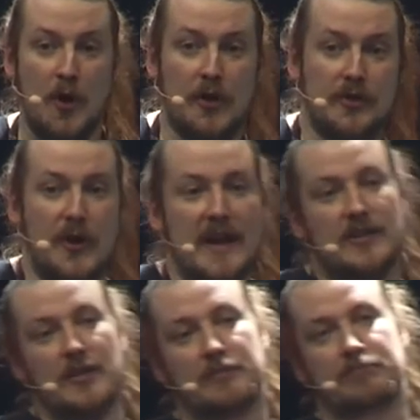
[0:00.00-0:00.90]
tried
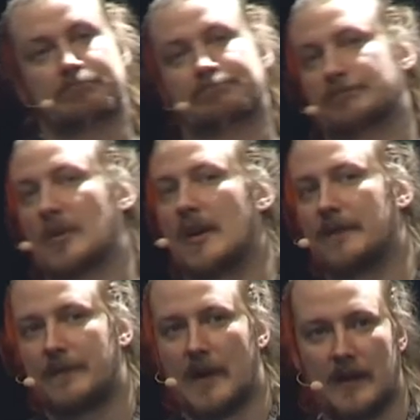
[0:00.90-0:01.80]
to kind of
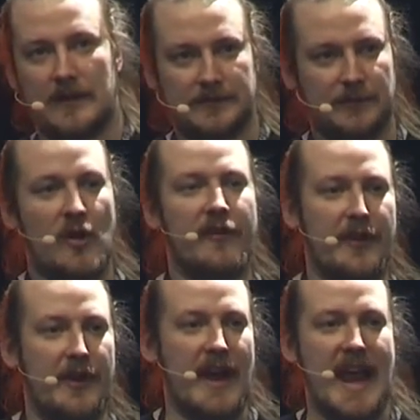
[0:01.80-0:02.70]
covered
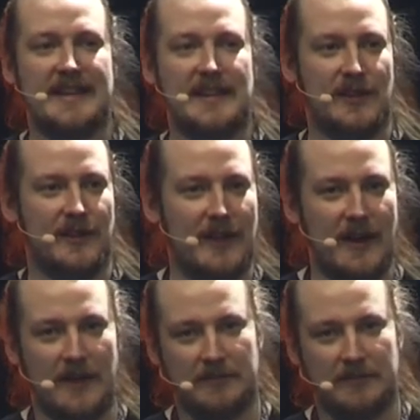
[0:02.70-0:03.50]
their asses on their